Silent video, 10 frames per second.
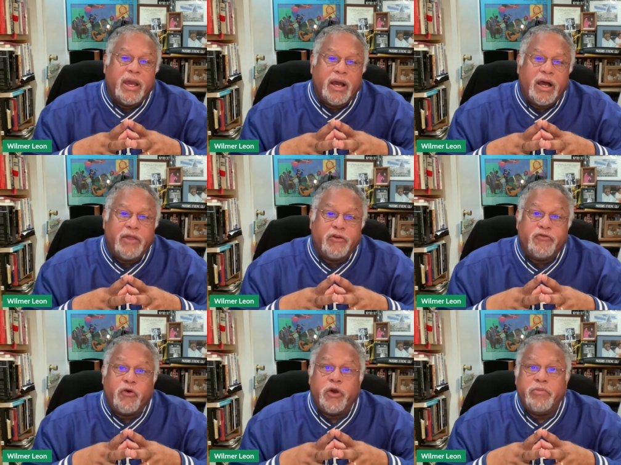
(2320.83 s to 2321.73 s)
Uh, the
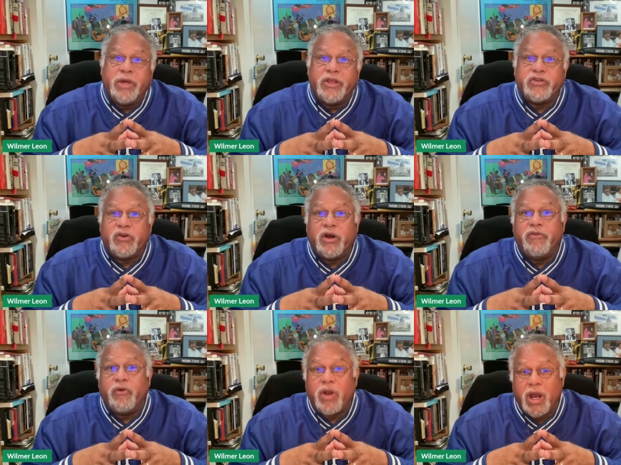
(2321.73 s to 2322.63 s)
foreign minister of
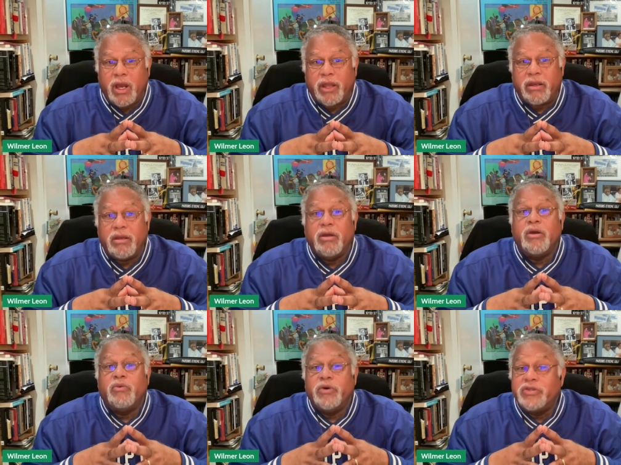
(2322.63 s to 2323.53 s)
Iran
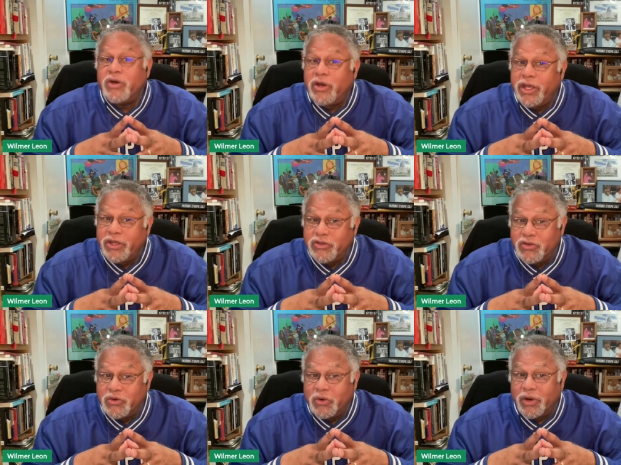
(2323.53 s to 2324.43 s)
was on his
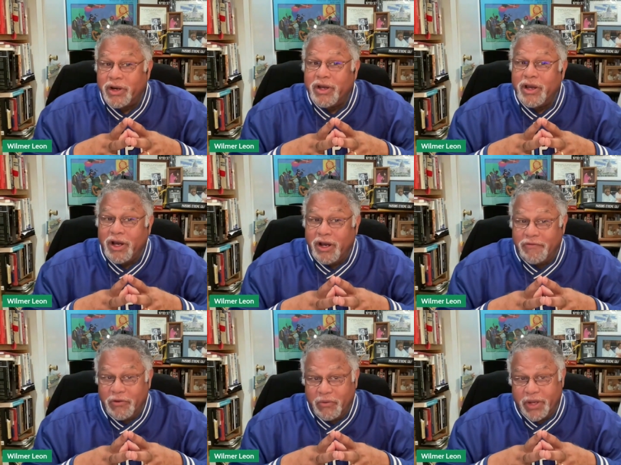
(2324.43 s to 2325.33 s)
tour
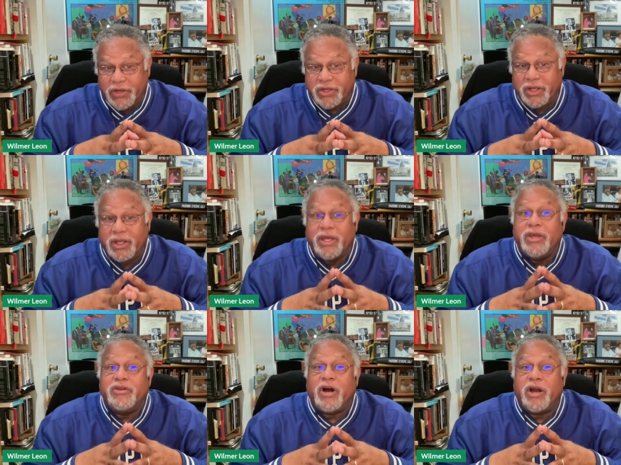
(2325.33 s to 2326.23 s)
of the region
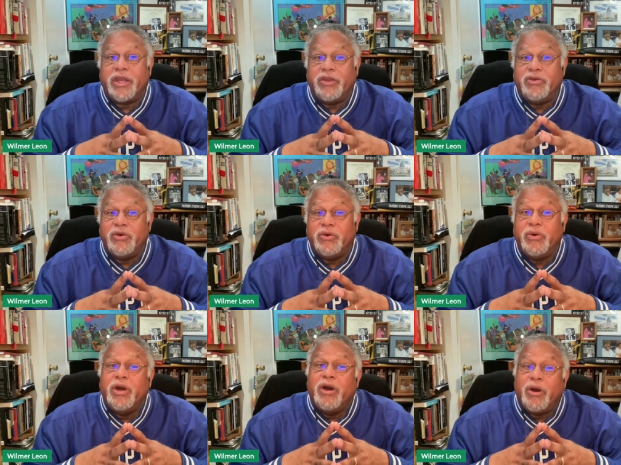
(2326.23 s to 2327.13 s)
talking
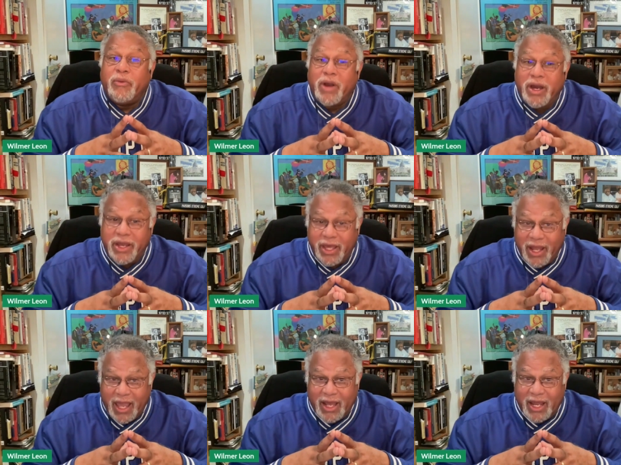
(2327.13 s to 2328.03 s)
to
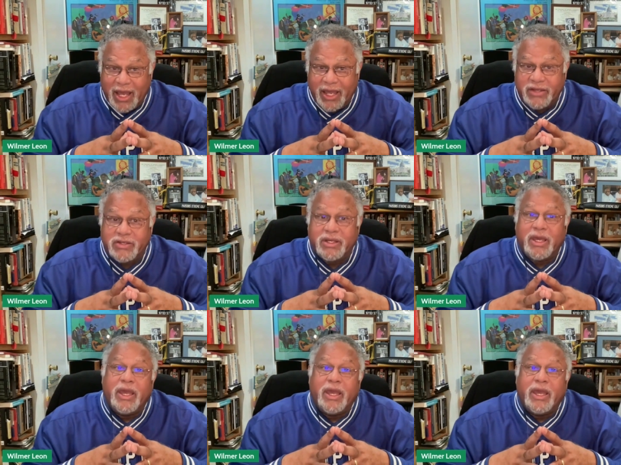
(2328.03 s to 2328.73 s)
Iranian allies.